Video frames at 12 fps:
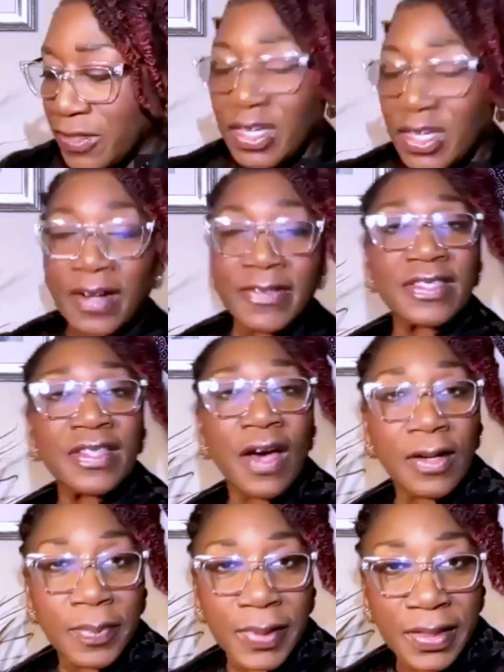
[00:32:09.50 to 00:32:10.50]
Song of
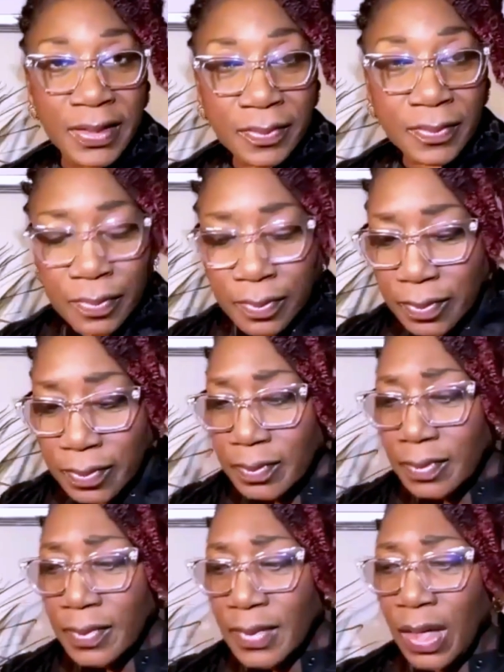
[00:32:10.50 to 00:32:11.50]
Solomon,
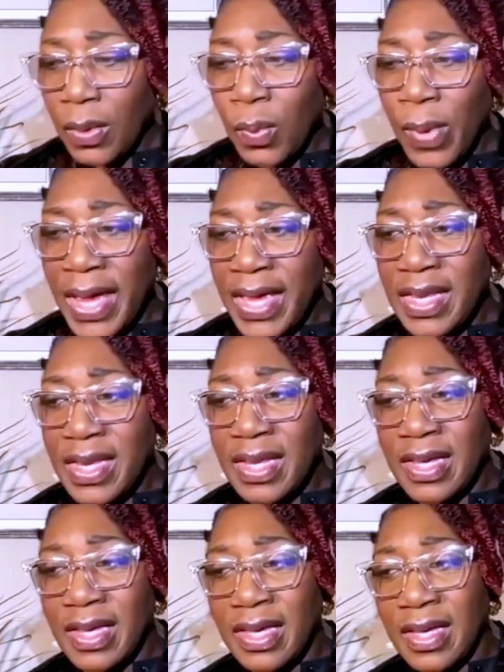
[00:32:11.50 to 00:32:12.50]

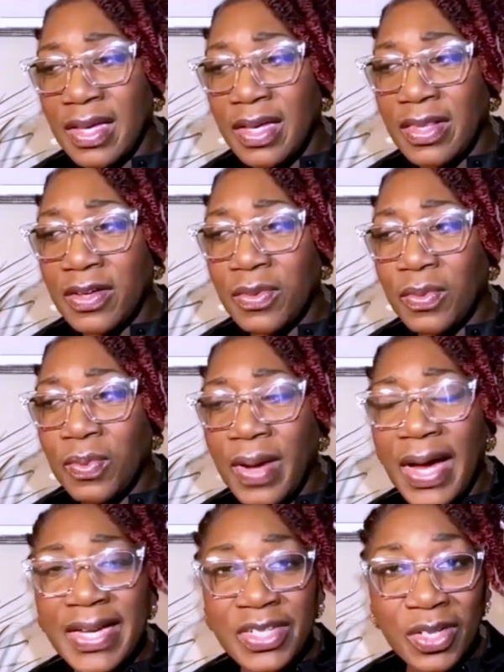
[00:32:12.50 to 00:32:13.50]
when the
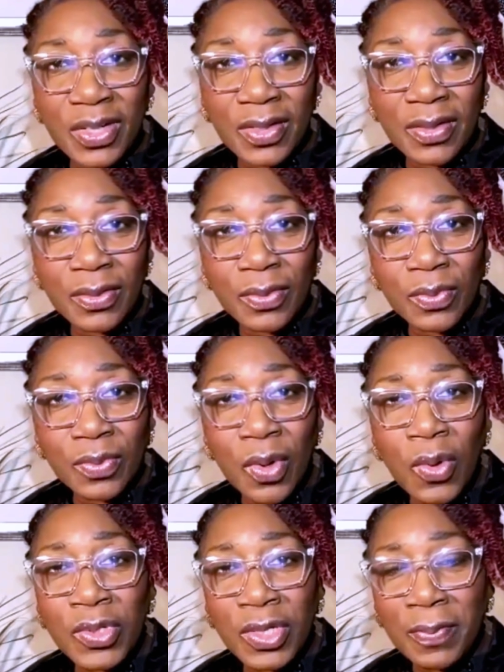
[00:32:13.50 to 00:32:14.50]
writer
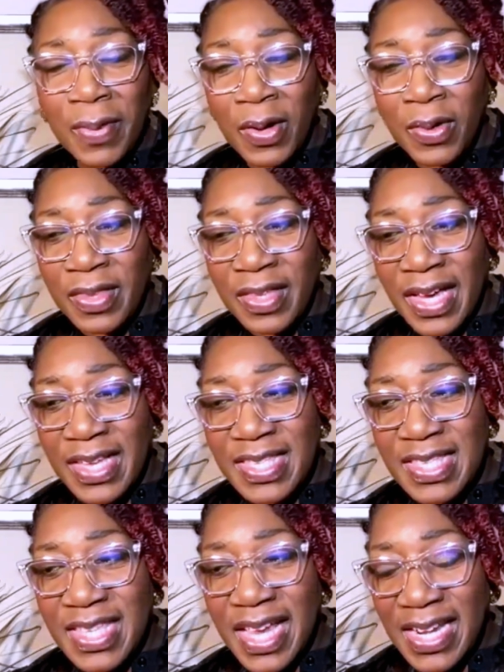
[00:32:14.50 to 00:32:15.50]
wrote about the
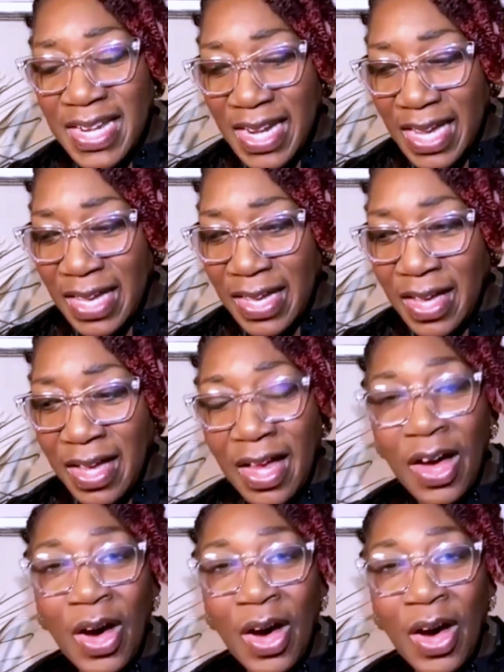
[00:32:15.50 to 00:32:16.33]
ascending